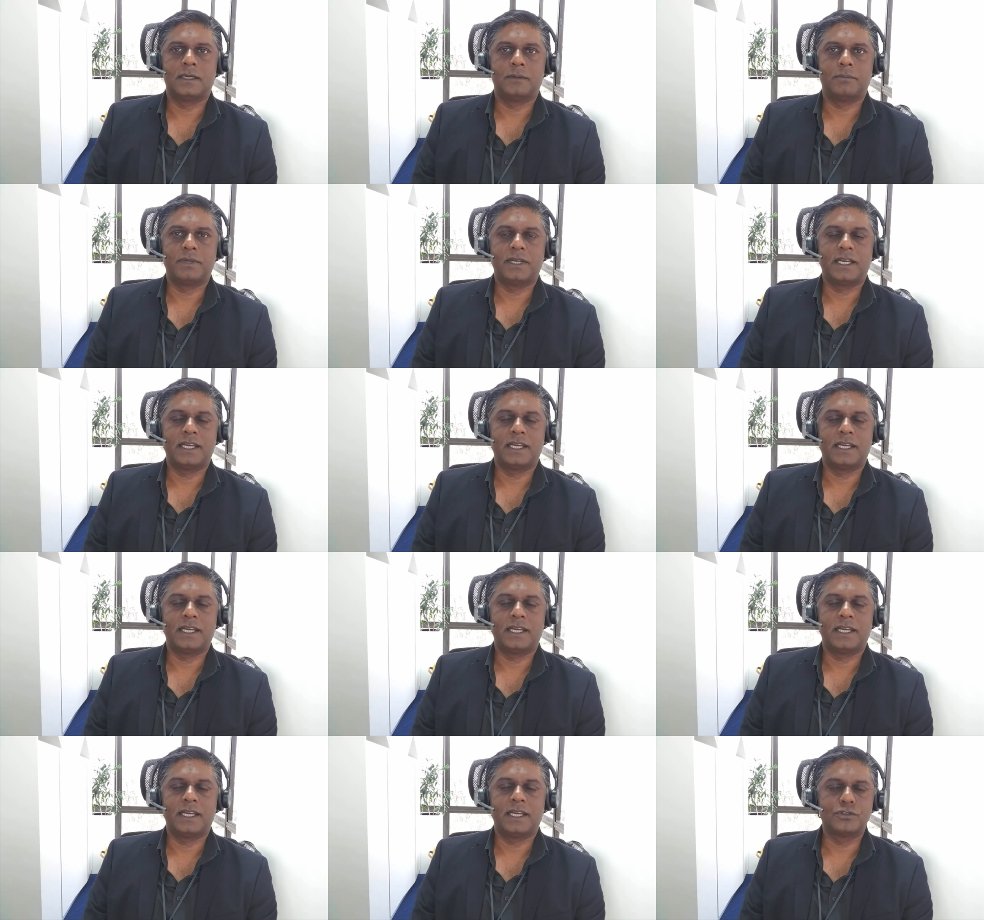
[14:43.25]

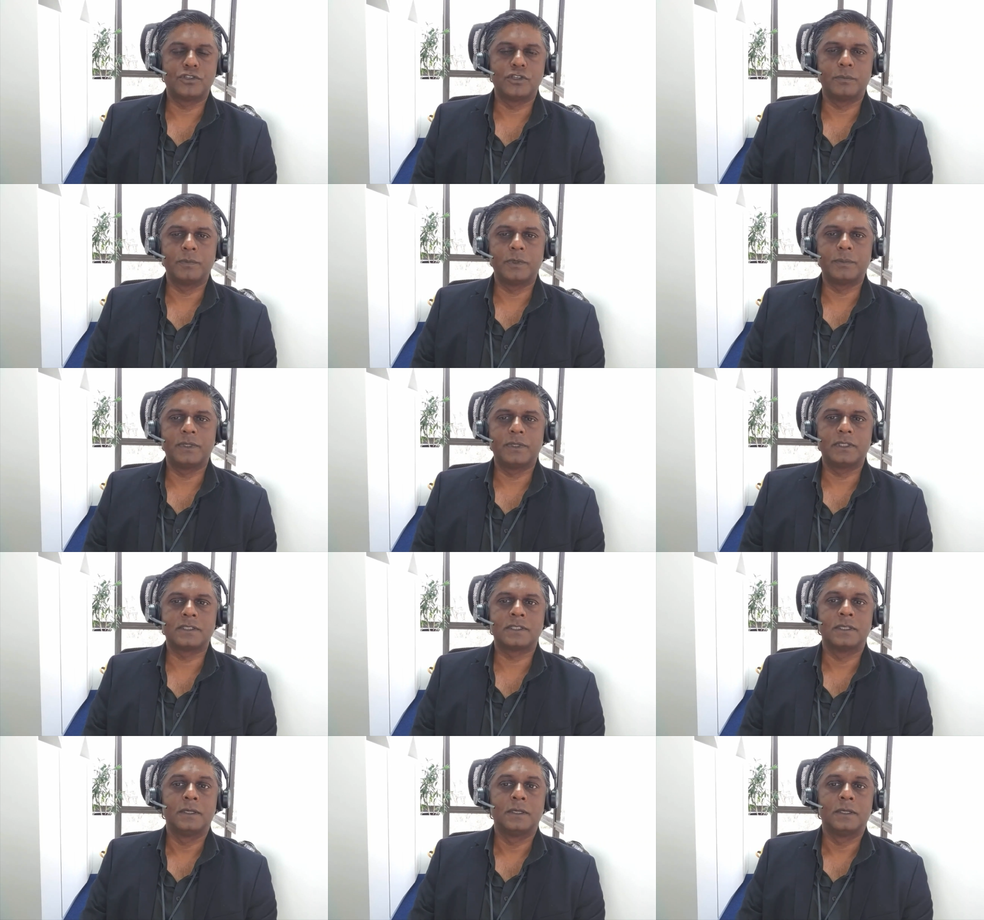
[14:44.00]
perhaps the
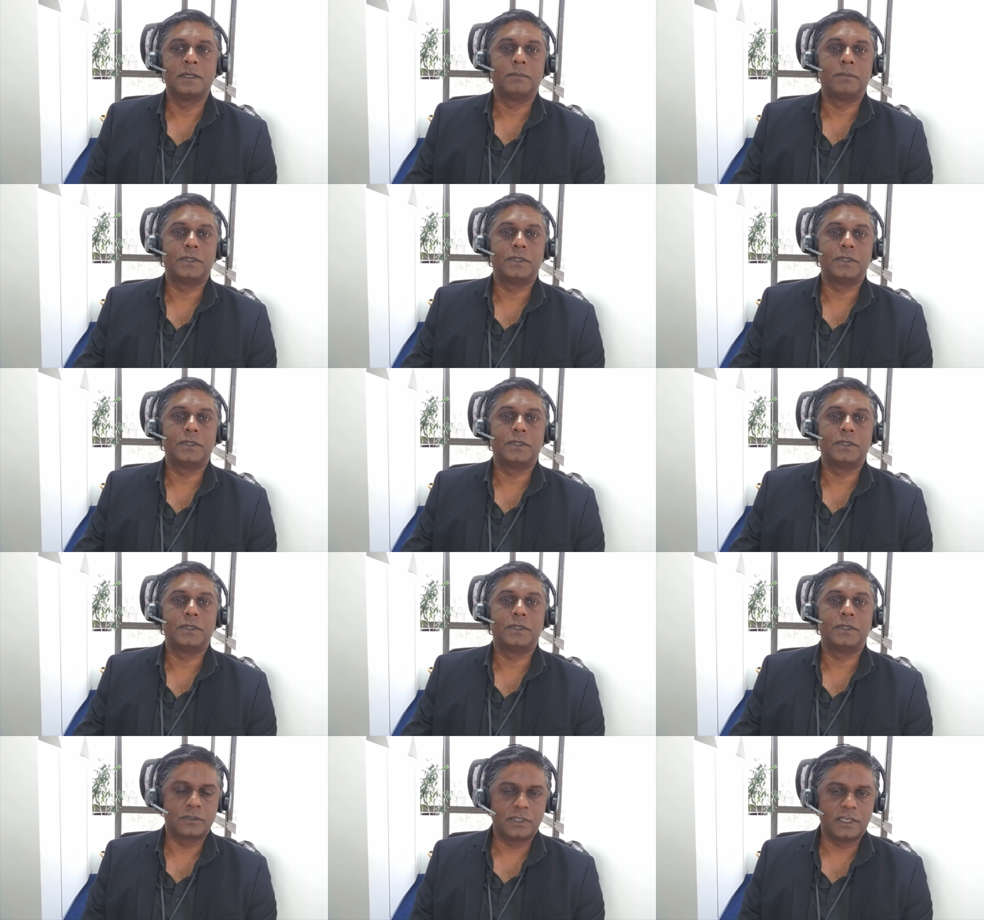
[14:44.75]
consumables, but you
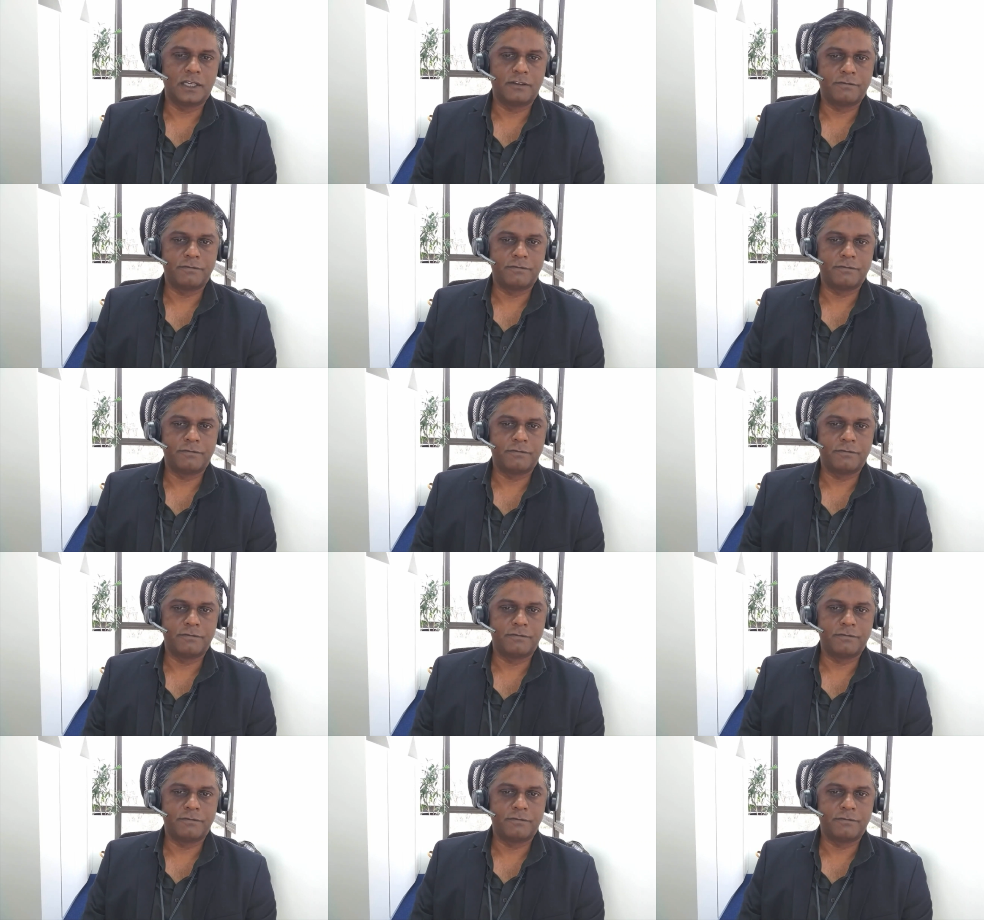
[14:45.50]
may also have
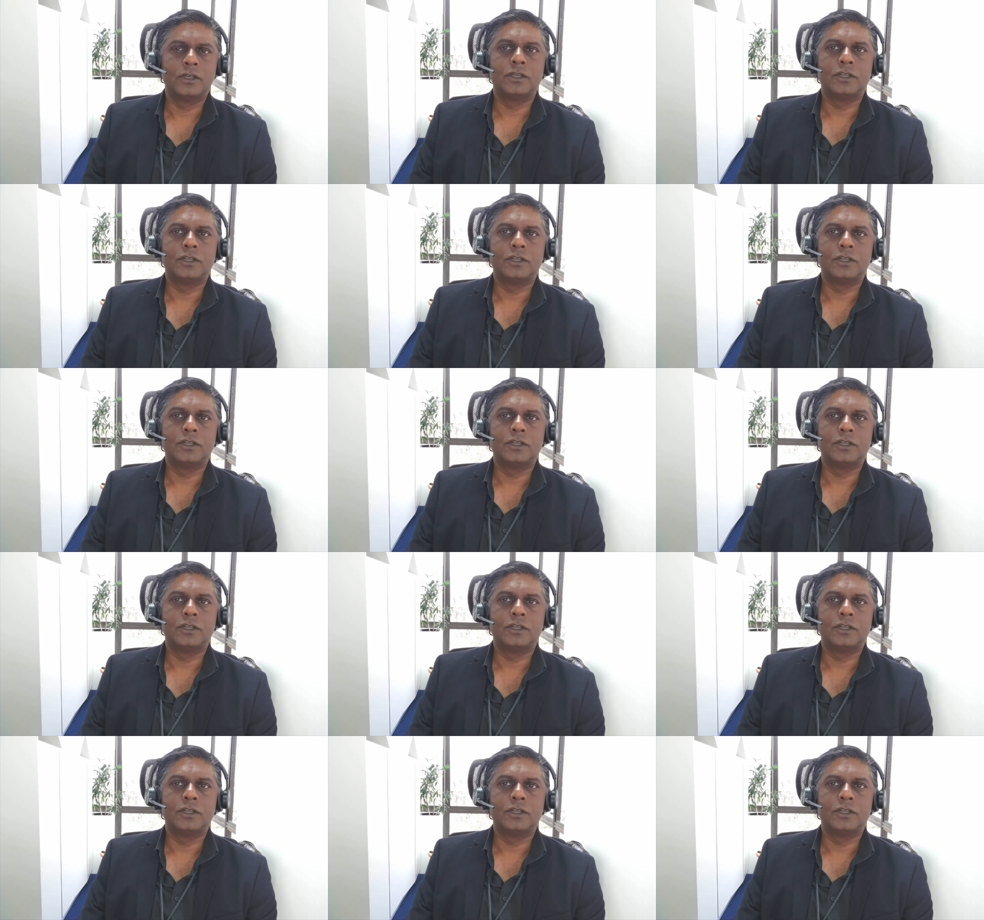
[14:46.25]
failures.